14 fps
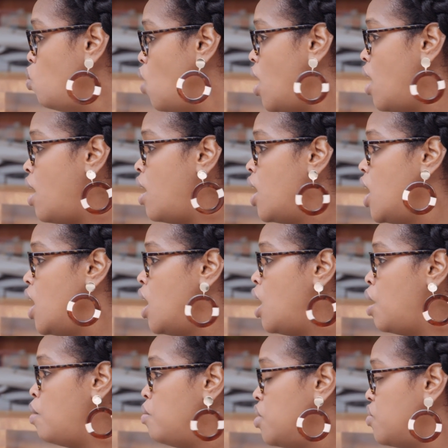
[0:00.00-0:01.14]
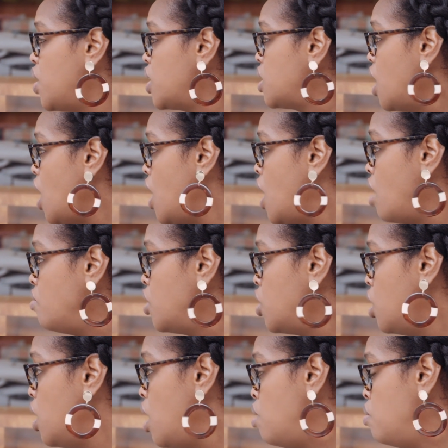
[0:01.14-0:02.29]
where the fact that I have
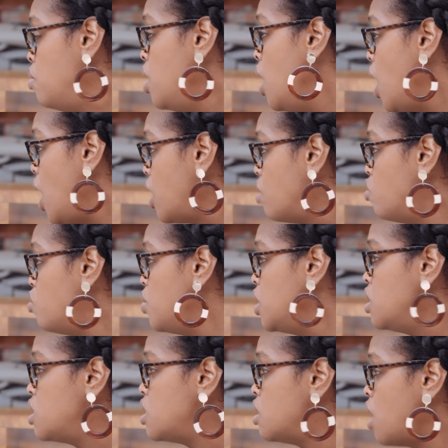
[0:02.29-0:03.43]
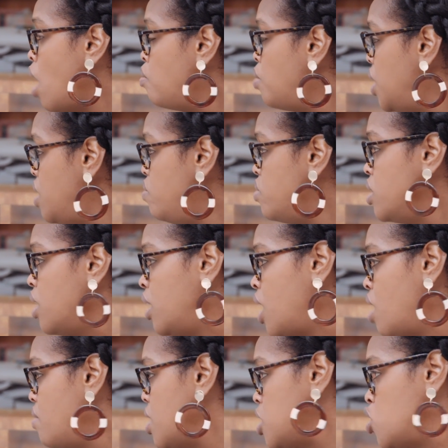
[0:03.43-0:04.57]
a government that believes in that, and I
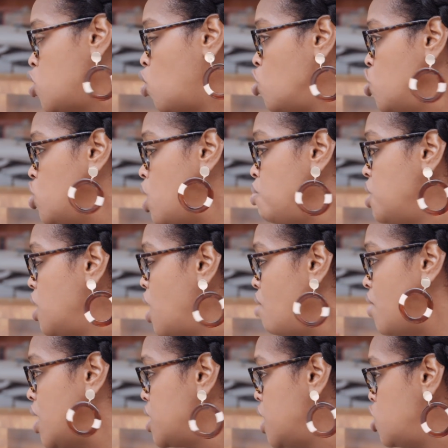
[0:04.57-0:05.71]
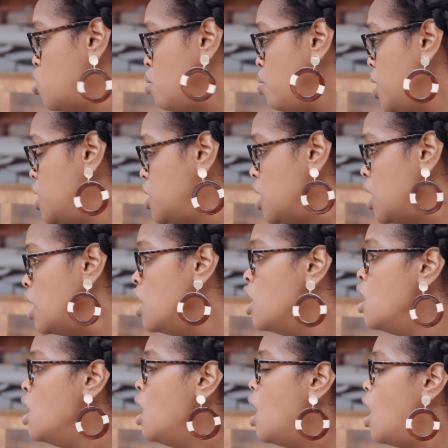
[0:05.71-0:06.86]
have access to contraception, I have access to the ability
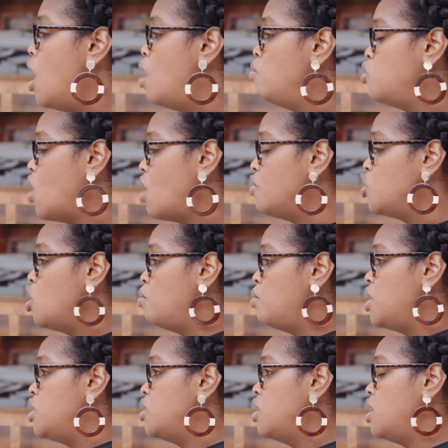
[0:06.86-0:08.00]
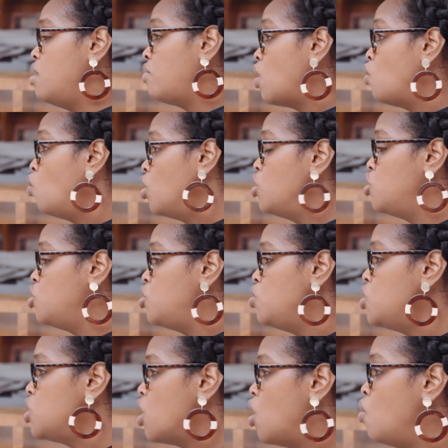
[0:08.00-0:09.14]
to have a termination if I wanted to do
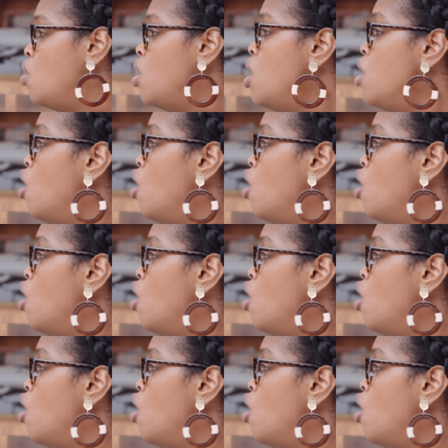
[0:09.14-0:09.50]
so,